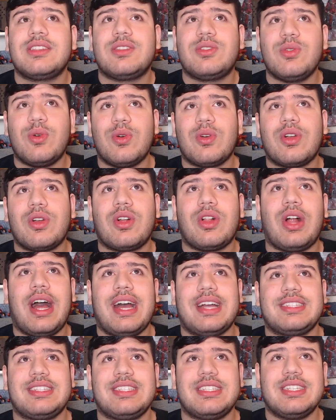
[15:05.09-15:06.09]
dual
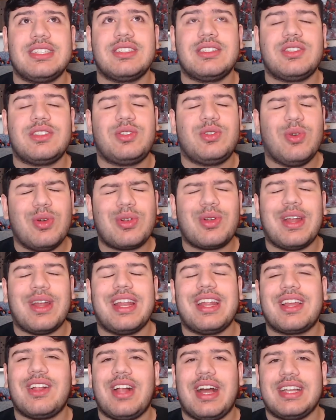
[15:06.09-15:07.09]
classes, dual
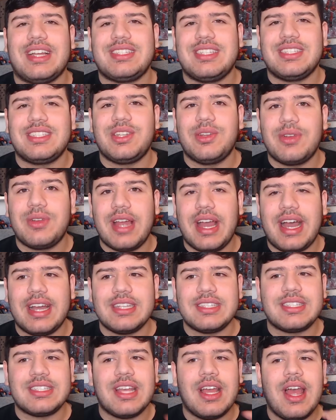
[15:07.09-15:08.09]
credit classes, you
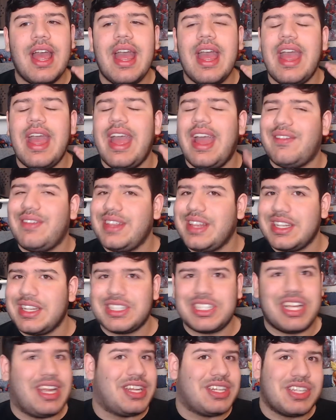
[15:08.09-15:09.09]
guys, everything
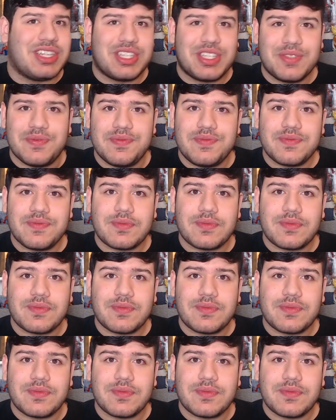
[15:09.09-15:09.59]
changed.